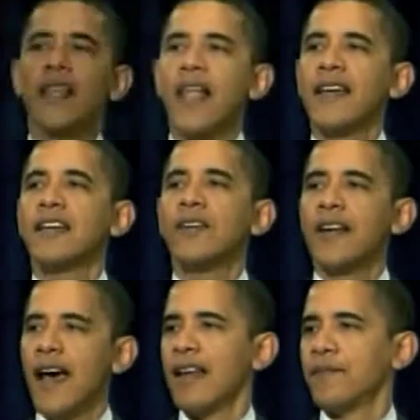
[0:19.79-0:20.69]
we like it or
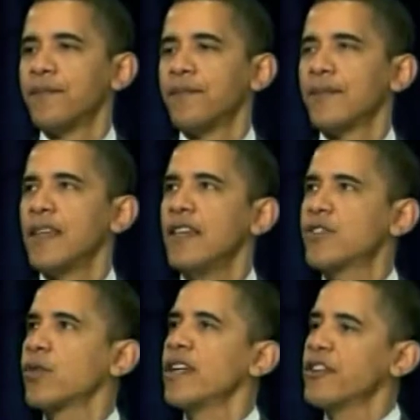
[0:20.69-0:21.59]
not,
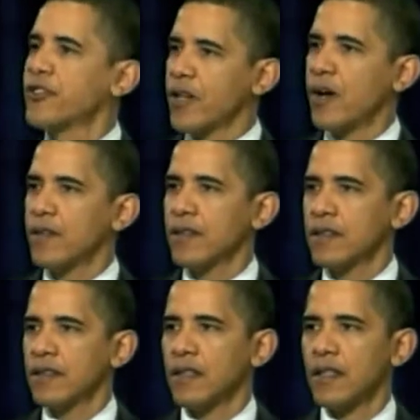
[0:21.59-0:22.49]
history has shown
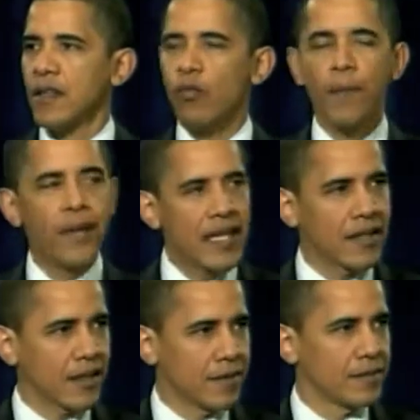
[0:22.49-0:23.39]

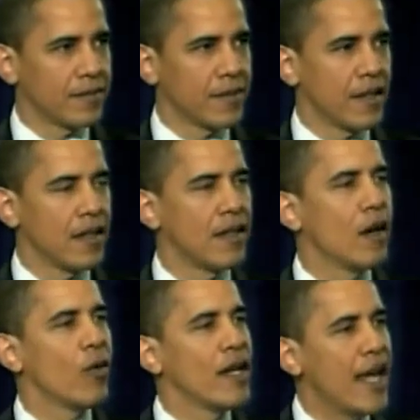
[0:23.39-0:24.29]
repeatedly
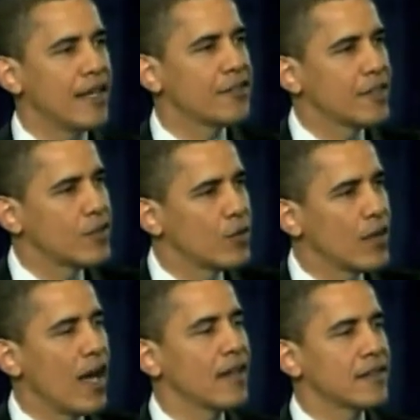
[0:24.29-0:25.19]
that when nations do
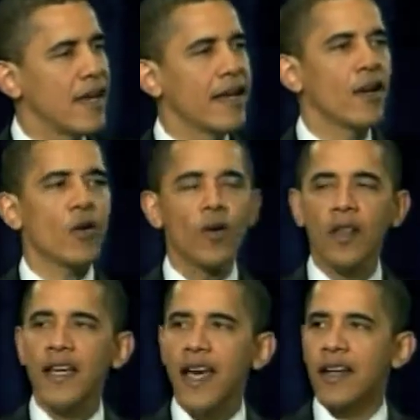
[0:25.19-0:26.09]
not take
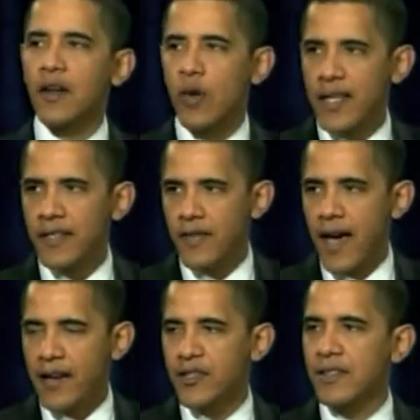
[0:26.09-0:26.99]
early and aggressive
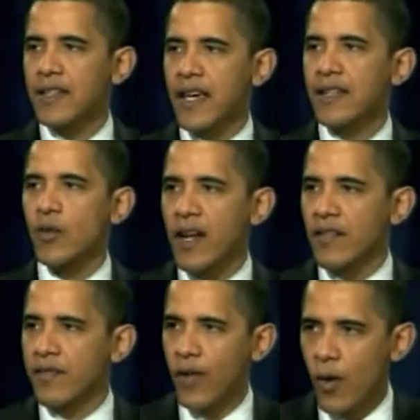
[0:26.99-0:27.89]
action to get
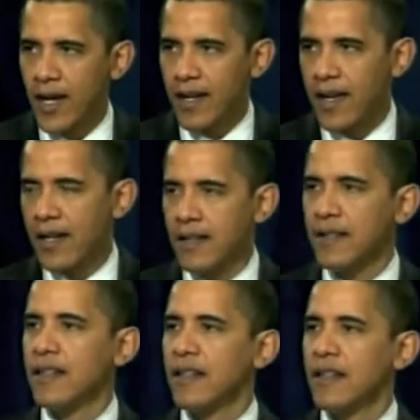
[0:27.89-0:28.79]
credit flowing again,
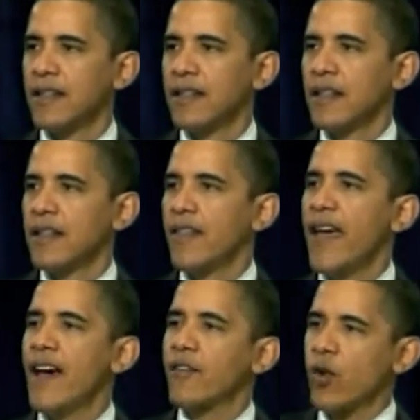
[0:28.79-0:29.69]

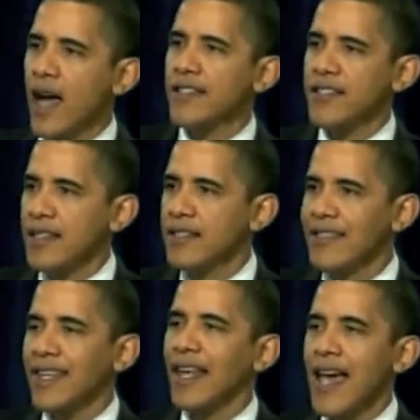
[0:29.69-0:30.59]
they have crises
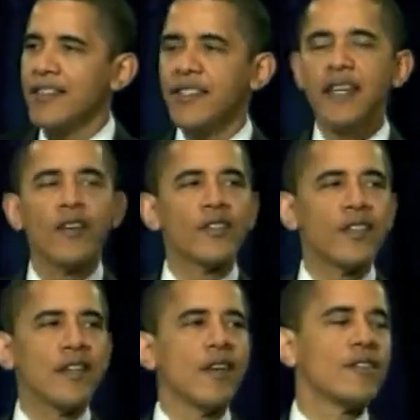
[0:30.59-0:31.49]
that last
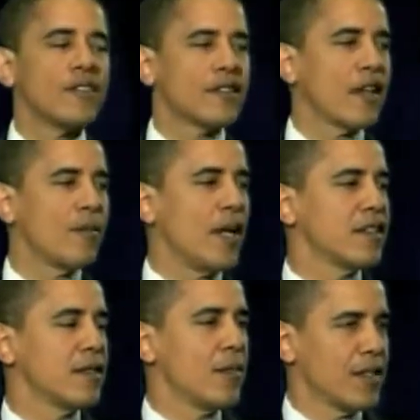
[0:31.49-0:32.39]
years and years instead of
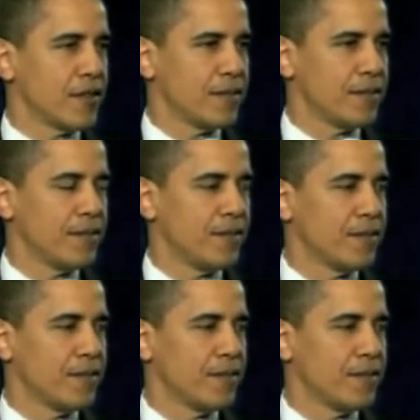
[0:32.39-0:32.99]
months and months.